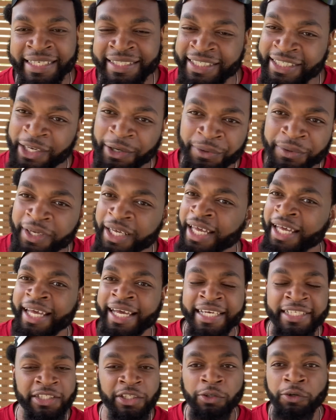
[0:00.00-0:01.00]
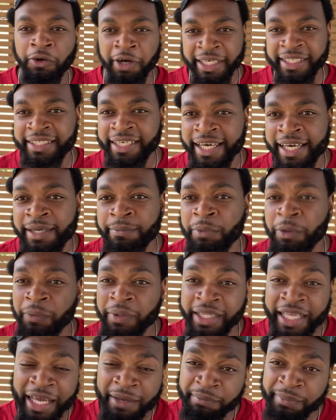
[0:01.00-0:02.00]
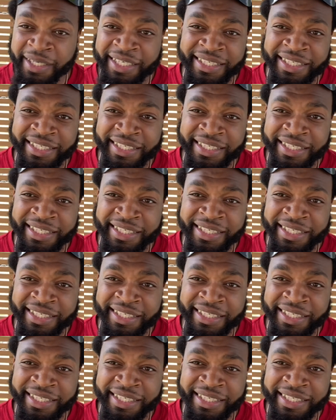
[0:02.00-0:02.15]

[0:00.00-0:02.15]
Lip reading: So it's a great day. But with that being